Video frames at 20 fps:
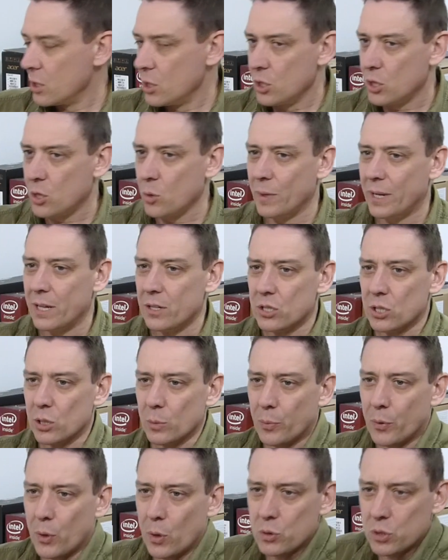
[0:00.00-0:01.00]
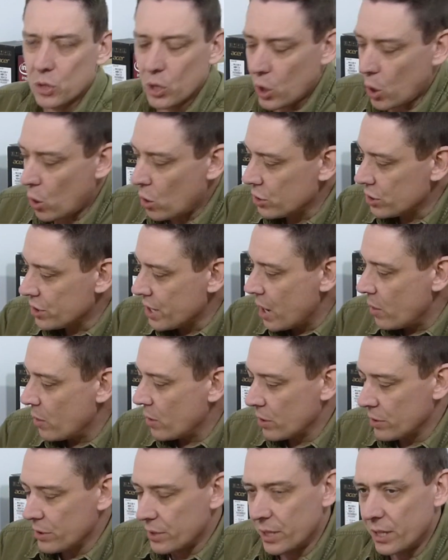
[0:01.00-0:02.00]
So we get to the pros and cons now. We've
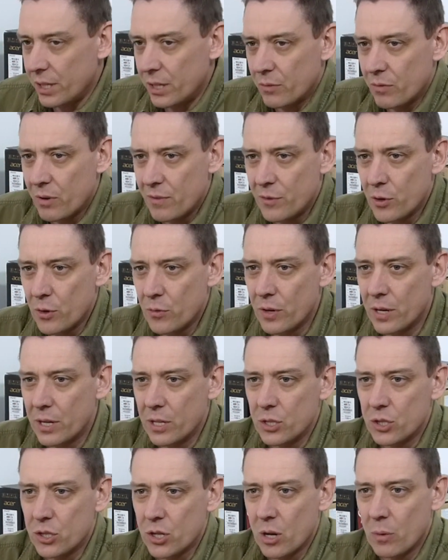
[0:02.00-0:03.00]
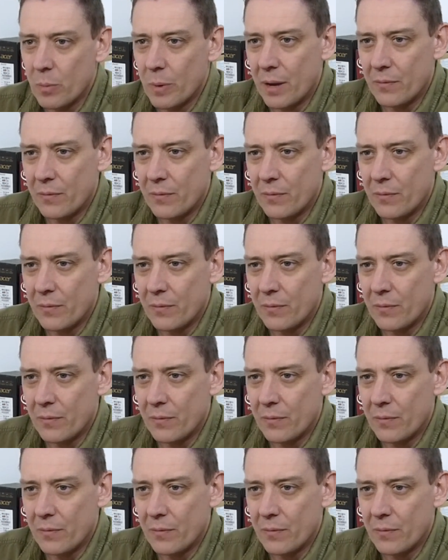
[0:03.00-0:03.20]
got the review written in German.